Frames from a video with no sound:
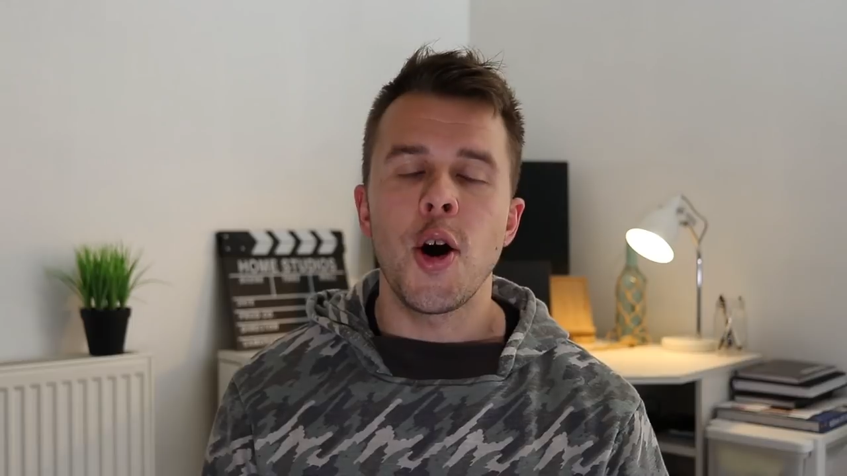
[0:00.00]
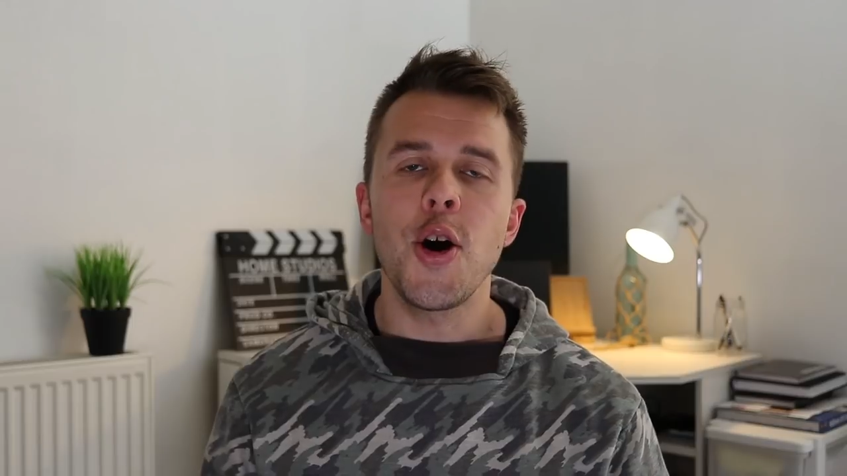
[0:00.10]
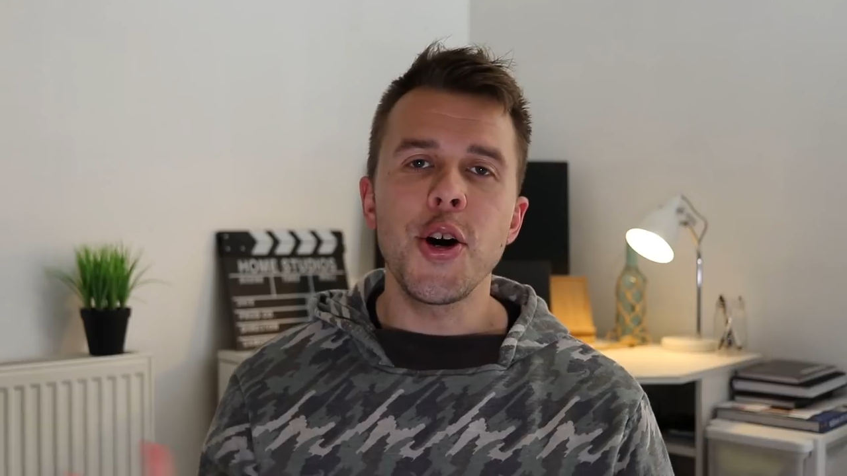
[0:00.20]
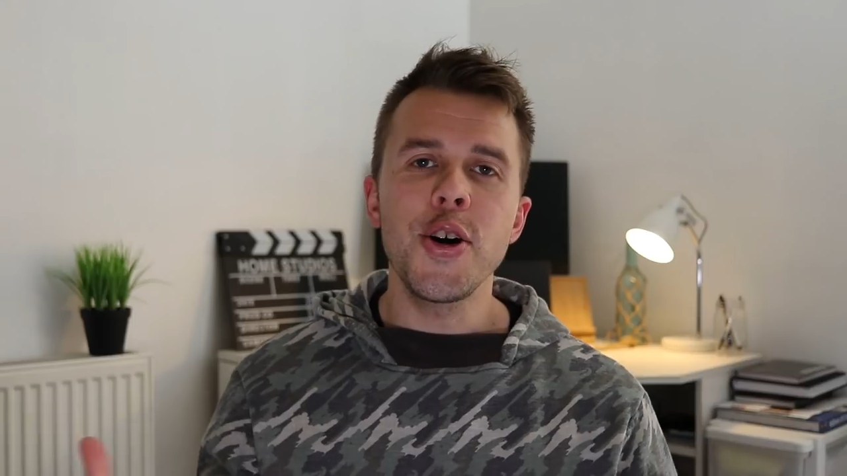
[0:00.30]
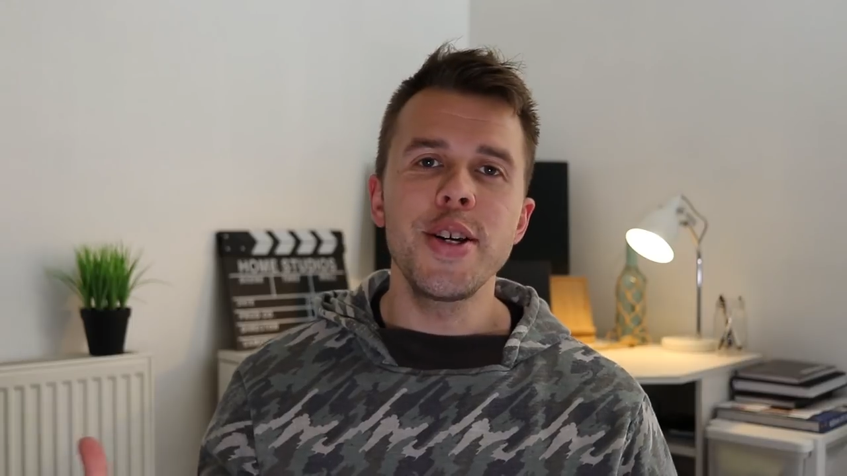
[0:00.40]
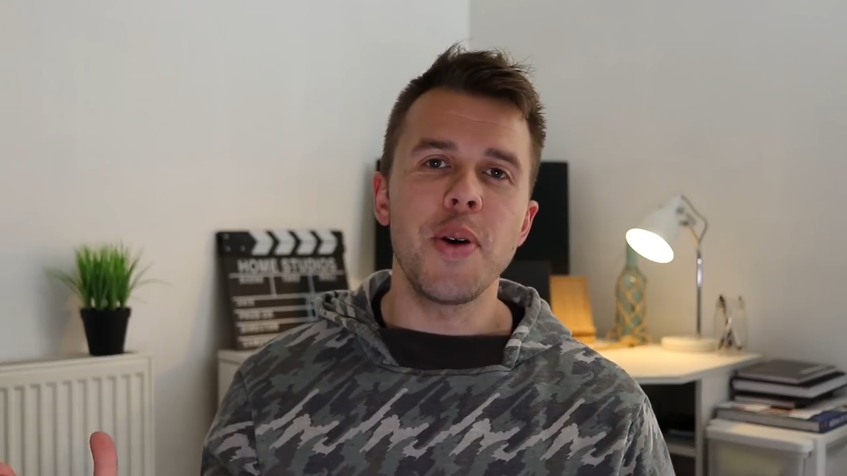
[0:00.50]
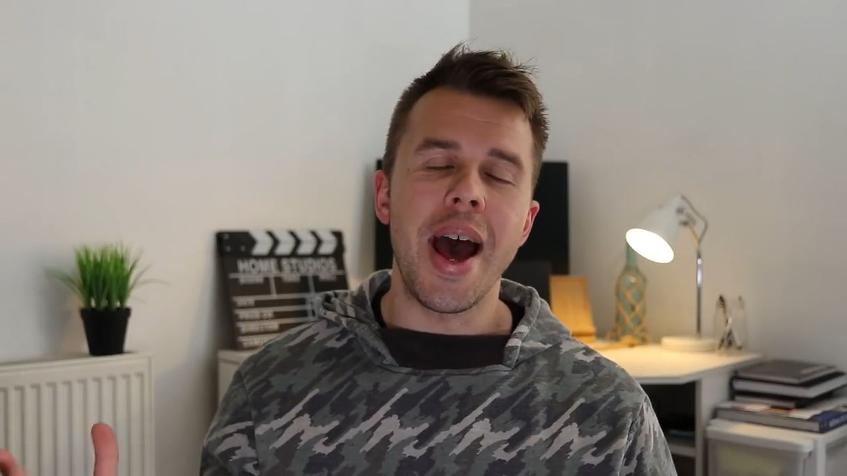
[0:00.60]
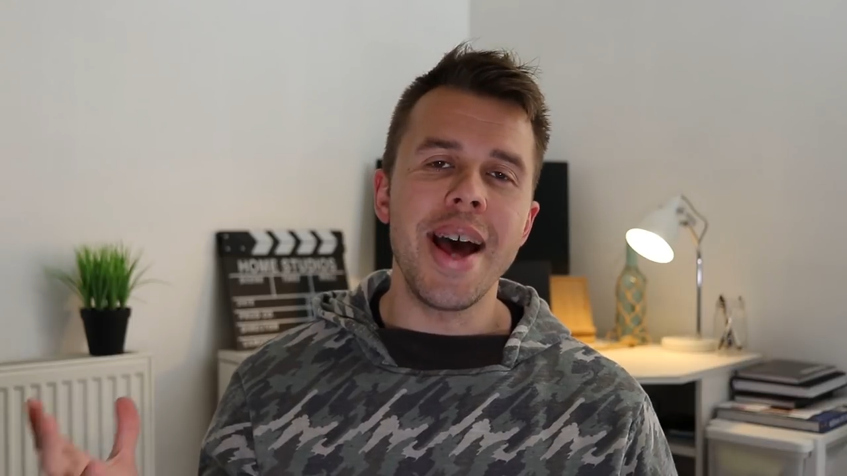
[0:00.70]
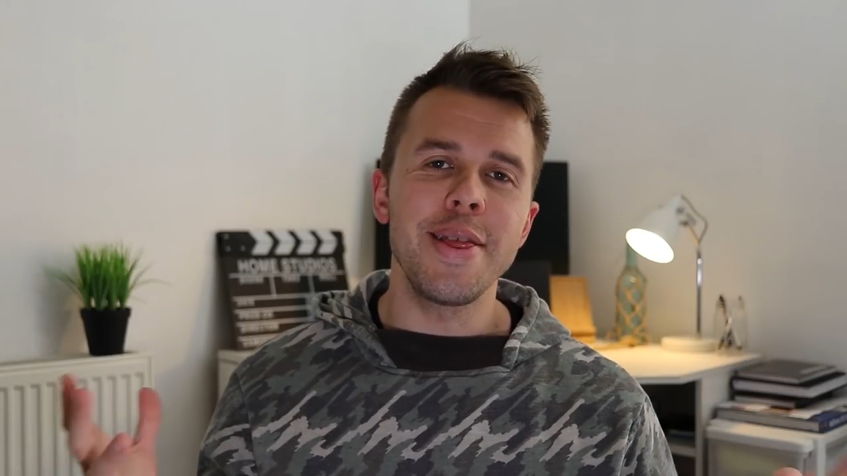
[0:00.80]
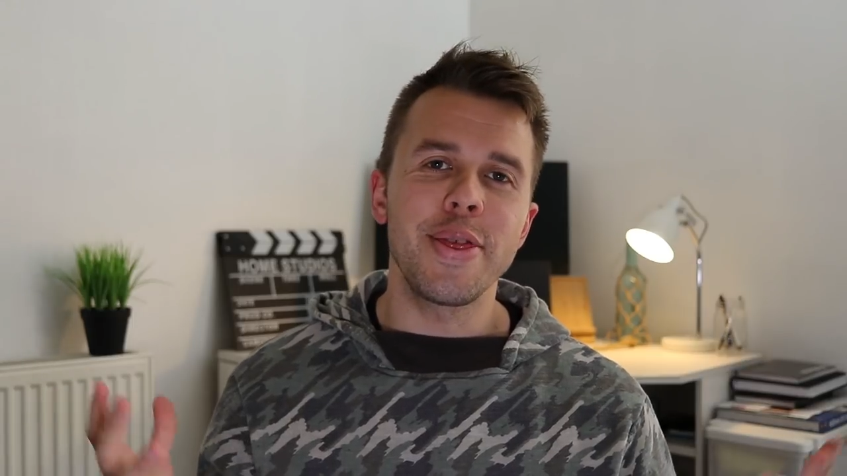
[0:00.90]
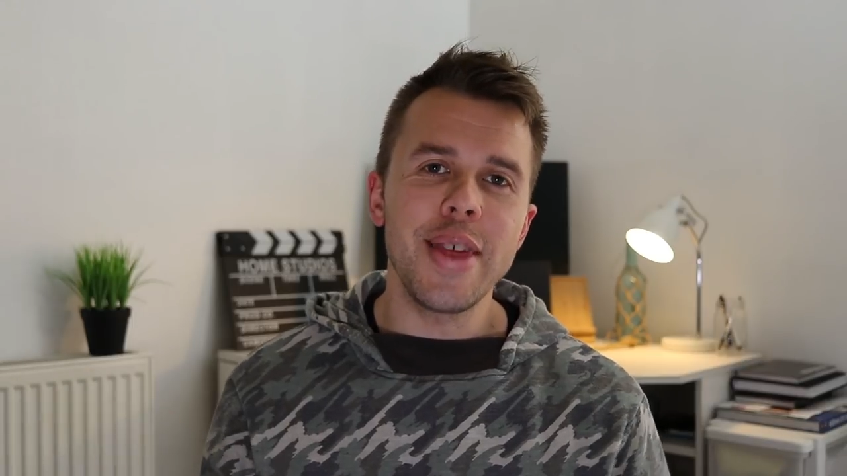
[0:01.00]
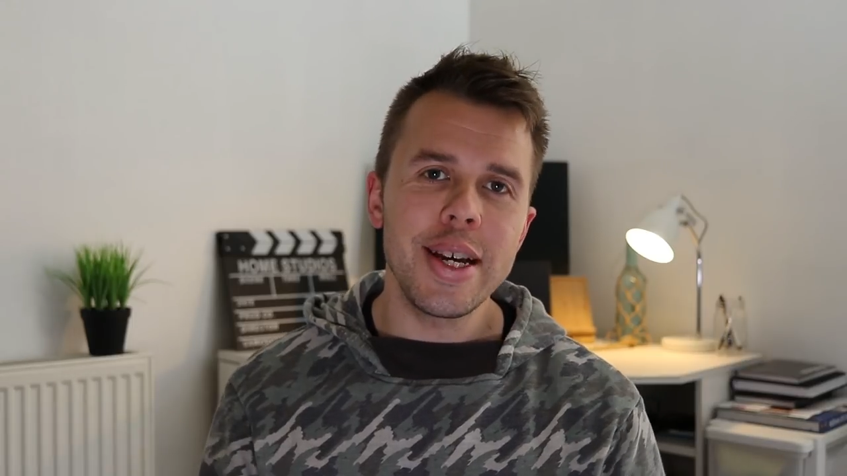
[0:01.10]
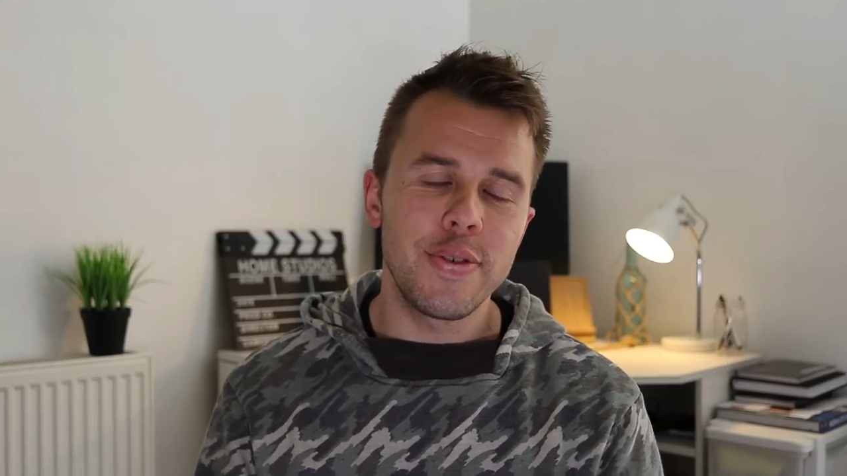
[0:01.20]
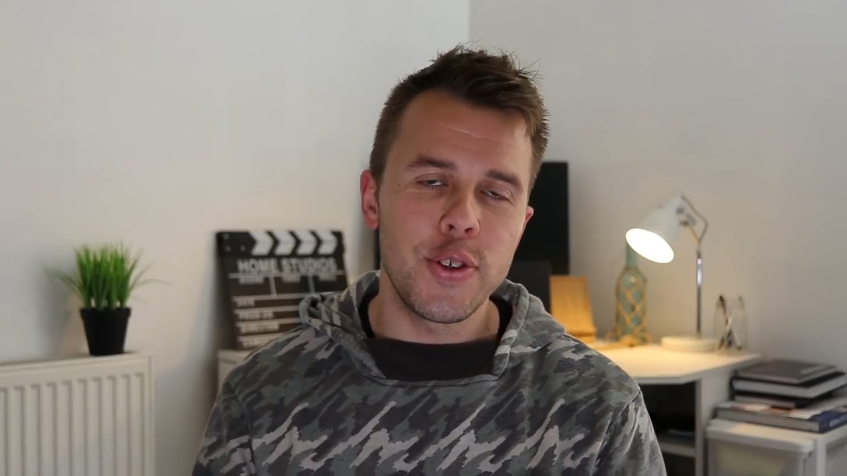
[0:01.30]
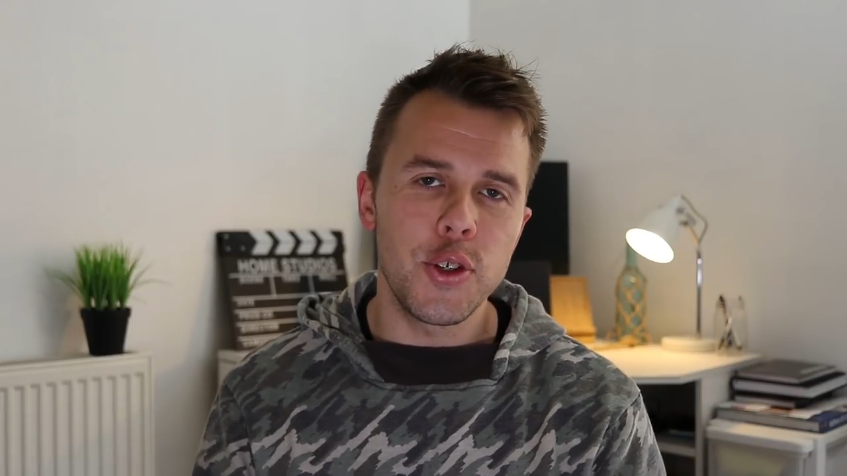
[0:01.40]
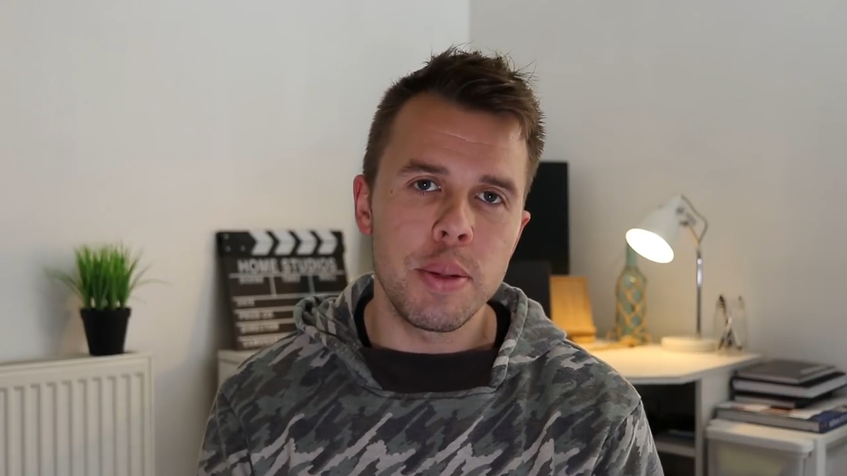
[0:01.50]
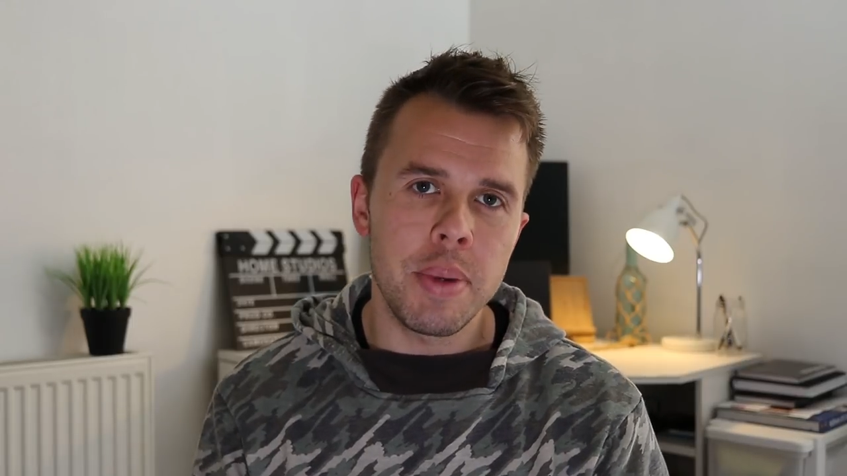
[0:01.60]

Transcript: Hi guys, and thanks for joining